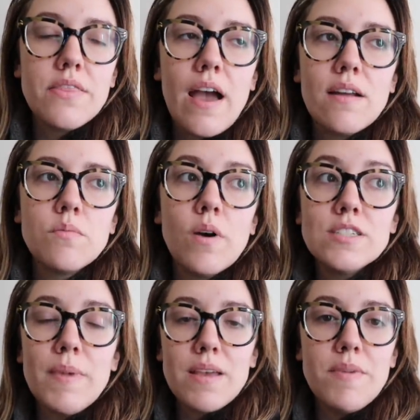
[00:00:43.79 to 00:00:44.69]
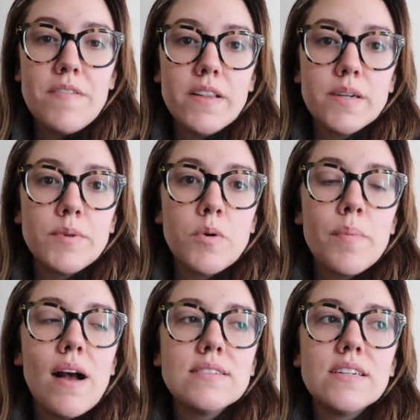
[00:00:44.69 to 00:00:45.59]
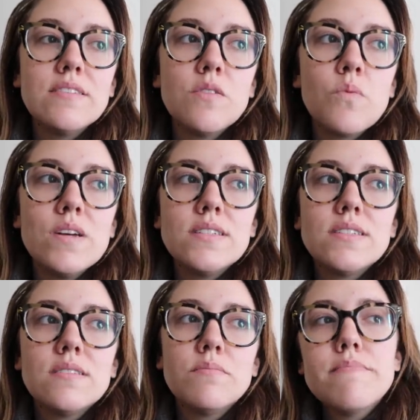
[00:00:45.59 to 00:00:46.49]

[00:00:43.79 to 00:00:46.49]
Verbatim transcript: that was making me feel a little bit more positive was